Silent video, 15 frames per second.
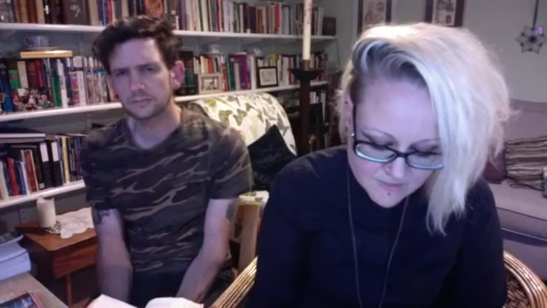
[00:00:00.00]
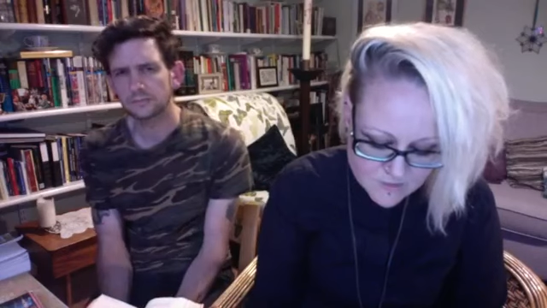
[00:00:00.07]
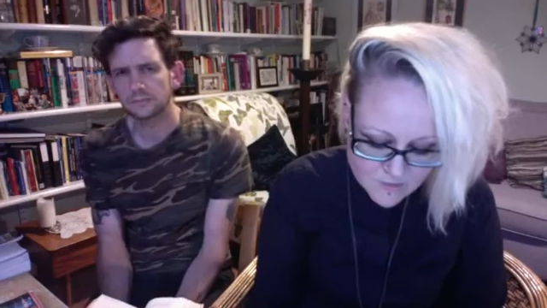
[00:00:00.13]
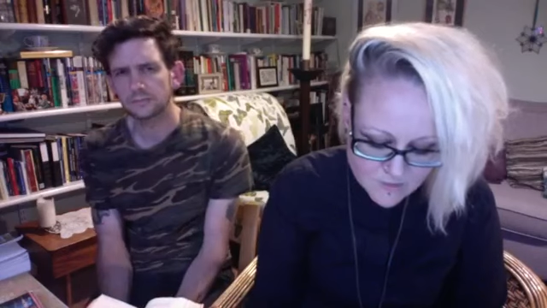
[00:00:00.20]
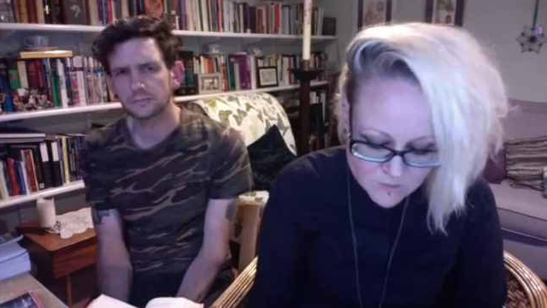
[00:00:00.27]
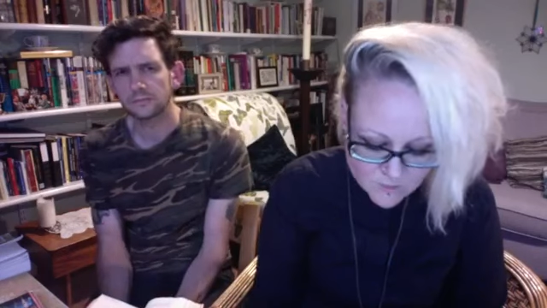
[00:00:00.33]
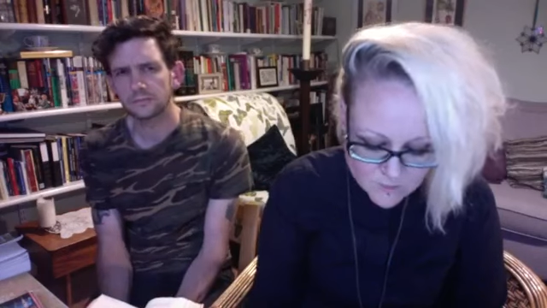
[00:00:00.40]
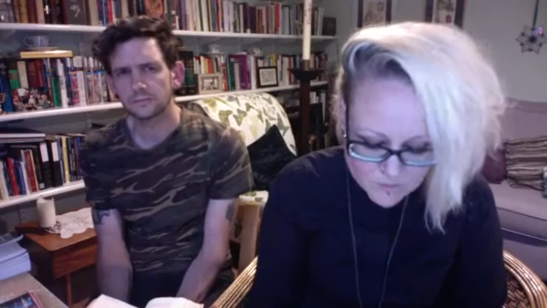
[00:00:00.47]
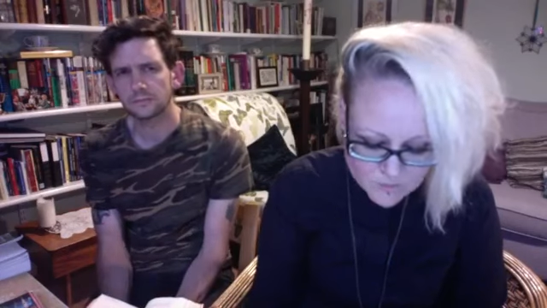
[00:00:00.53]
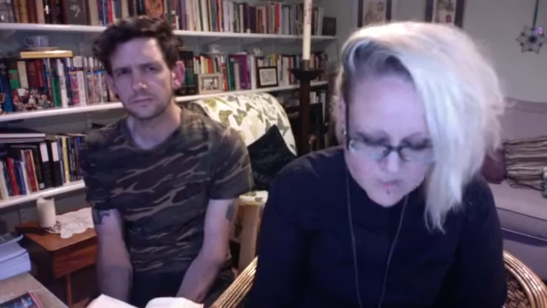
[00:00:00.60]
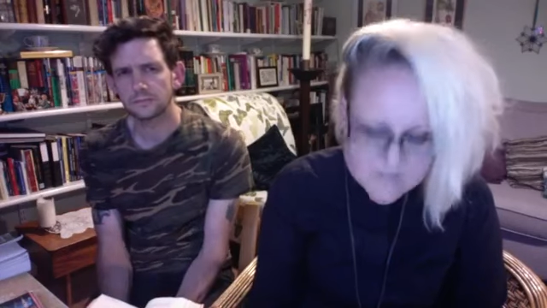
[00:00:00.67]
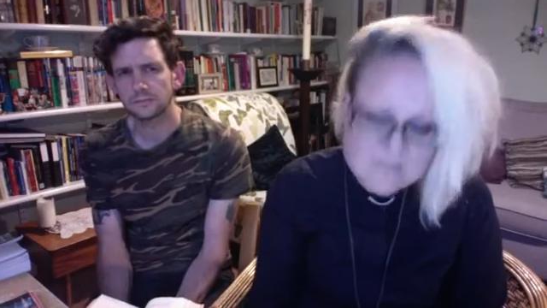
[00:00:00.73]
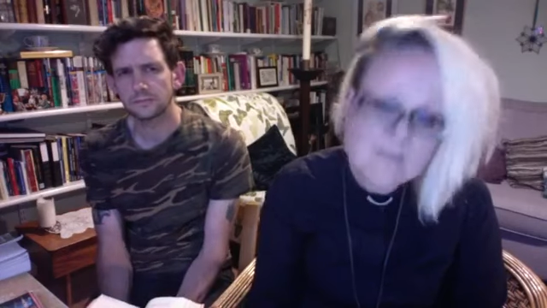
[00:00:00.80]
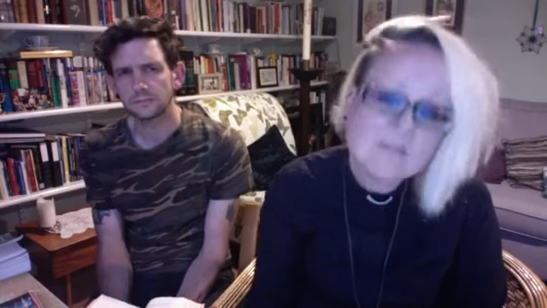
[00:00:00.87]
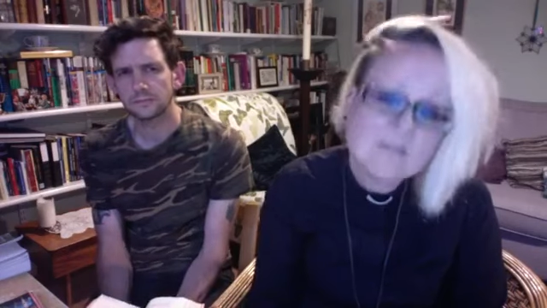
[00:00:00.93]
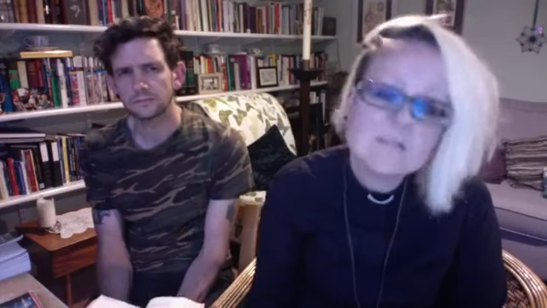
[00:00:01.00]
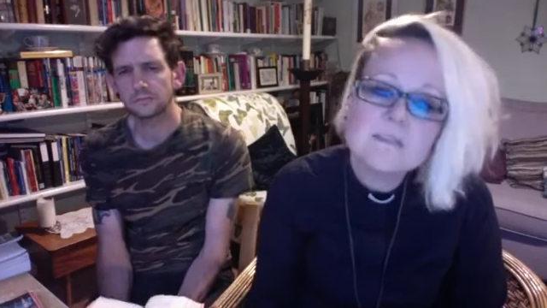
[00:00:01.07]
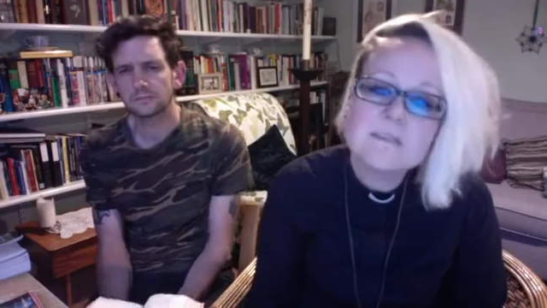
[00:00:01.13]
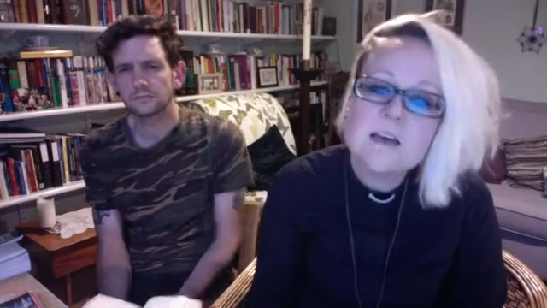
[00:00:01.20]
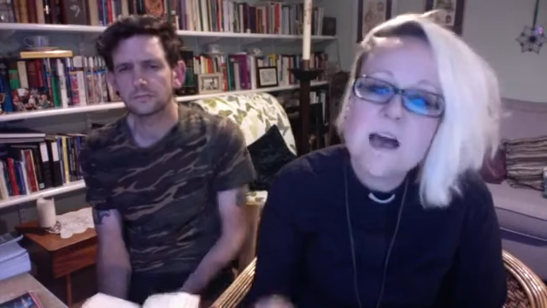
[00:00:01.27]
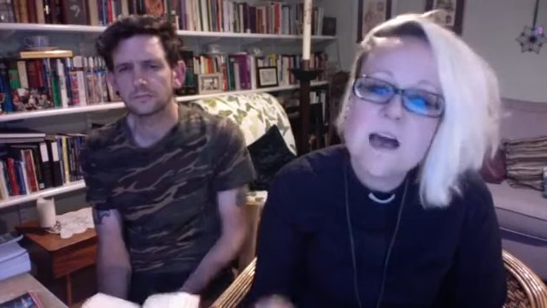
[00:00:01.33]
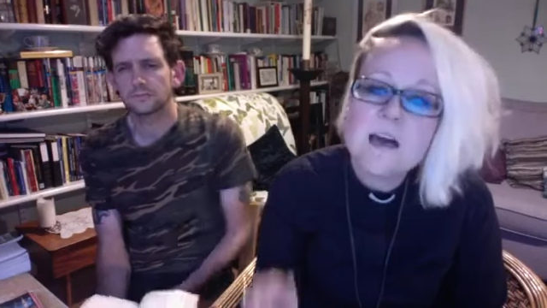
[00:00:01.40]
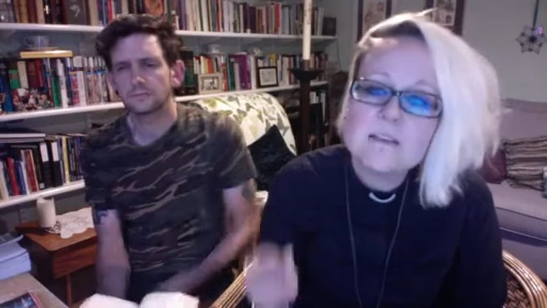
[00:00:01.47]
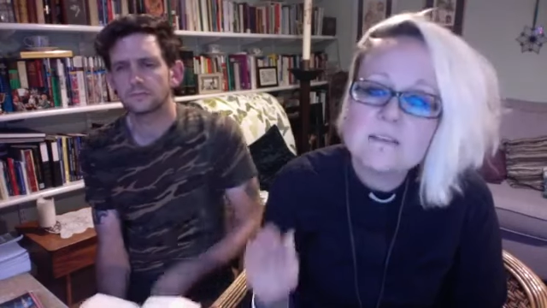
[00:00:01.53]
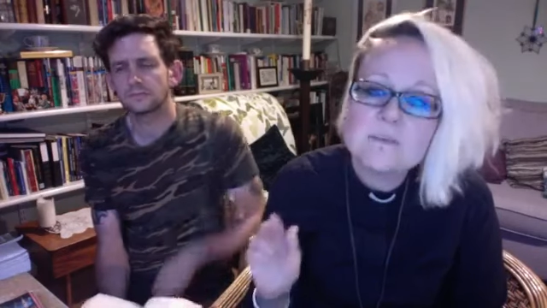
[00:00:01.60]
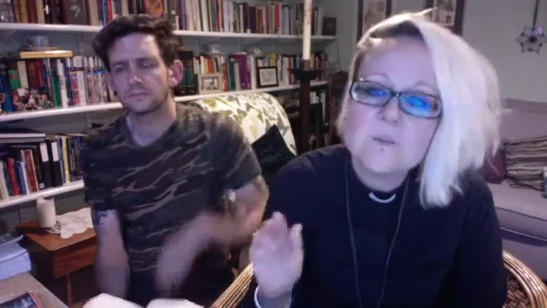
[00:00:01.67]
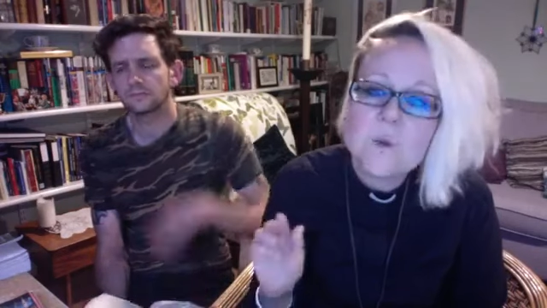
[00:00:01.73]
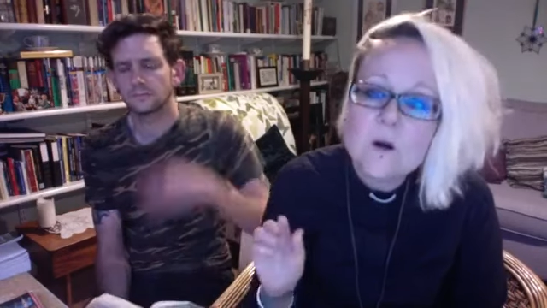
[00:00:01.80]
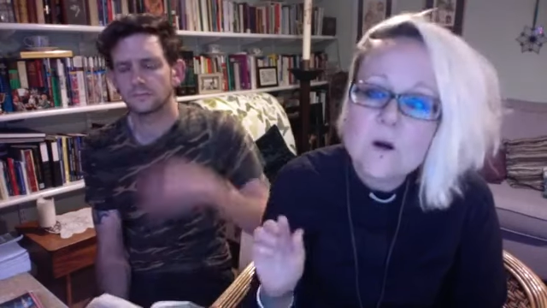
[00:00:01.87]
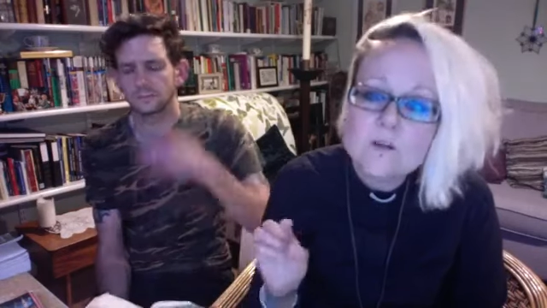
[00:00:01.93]
Speaker 1: Lord bless us and
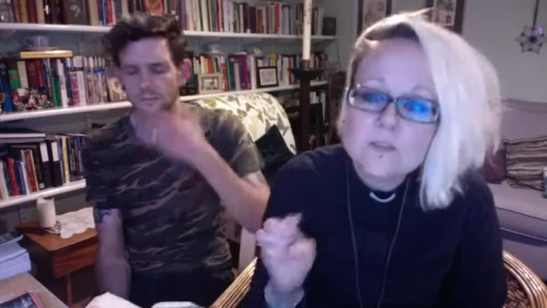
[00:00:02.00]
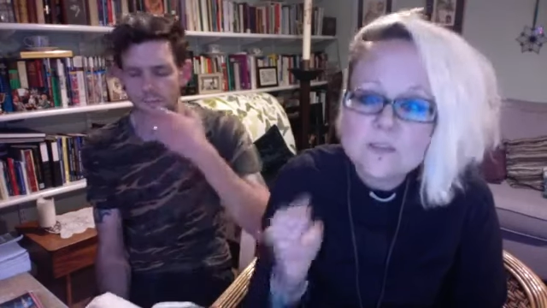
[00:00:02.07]
watch